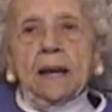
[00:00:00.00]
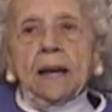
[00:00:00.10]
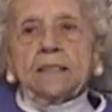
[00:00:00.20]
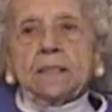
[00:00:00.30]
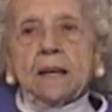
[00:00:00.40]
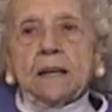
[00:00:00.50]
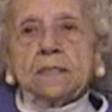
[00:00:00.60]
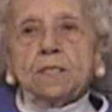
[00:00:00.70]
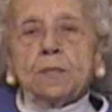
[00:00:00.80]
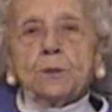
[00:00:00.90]
and
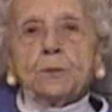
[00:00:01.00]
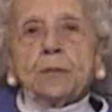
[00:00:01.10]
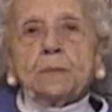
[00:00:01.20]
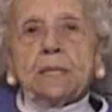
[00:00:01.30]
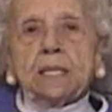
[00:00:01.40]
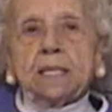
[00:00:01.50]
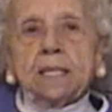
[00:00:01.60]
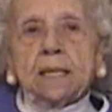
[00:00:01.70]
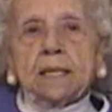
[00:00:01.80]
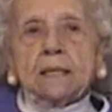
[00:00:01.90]
you would
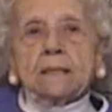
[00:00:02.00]
be